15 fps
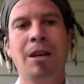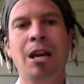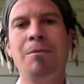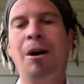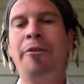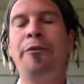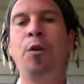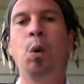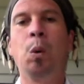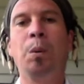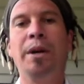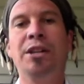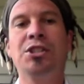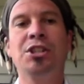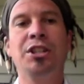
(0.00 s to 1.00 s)
and about four
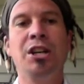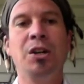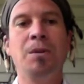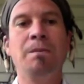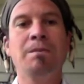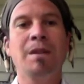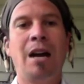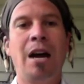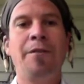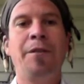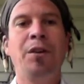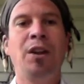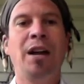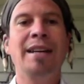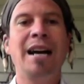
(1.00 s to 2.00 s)
weeks ago, I felt like